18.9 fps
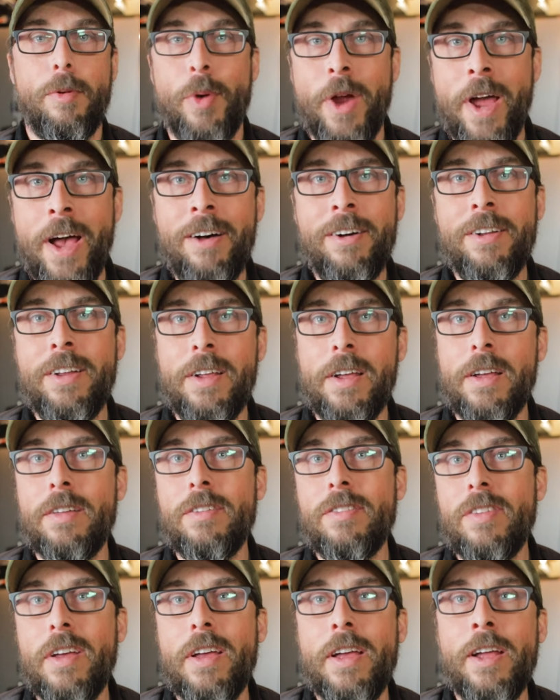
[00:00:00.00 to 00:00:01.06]
The reality
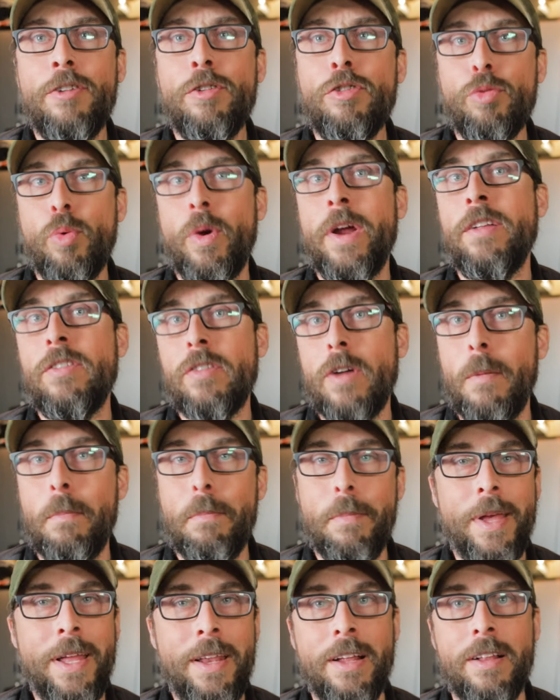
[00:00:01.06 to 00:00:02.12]
is, interest rates are
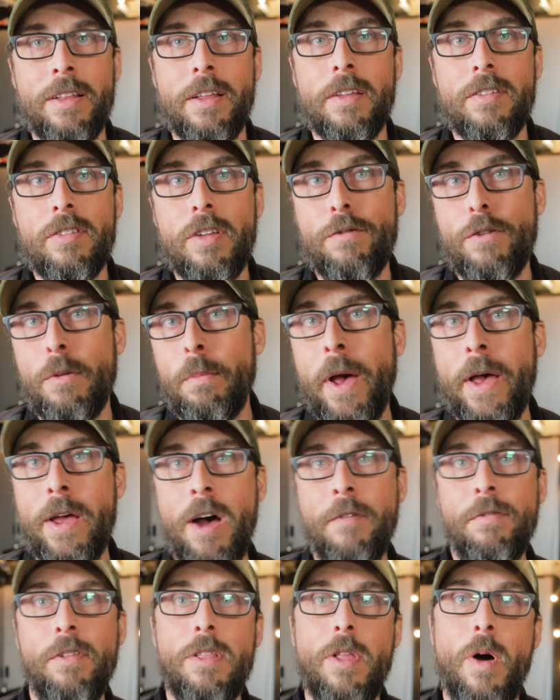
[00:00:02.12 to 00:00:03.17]
meaningless if you pay
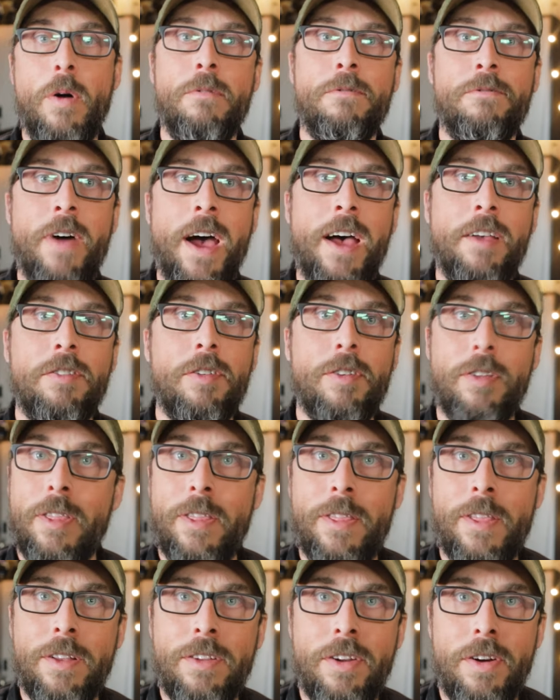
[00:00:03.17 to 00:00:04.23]
off the loan faster than the